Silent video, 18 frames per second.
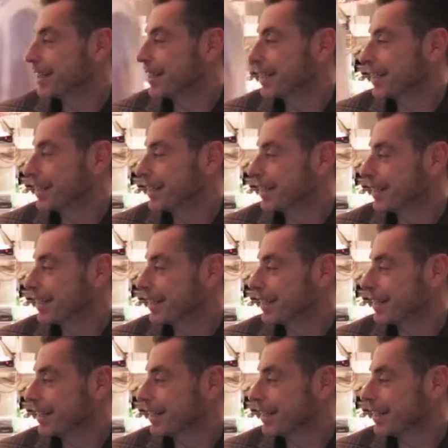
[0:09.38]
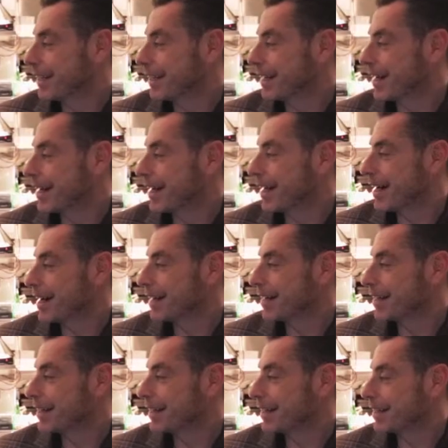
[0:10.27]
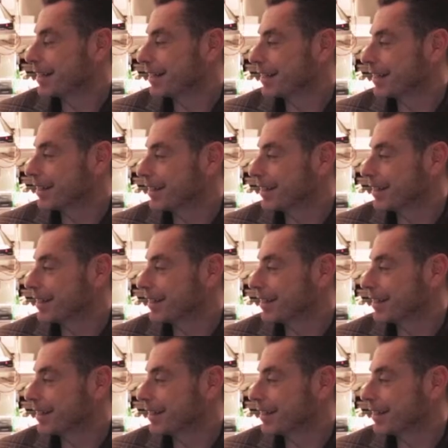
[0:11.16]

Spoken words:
(silent)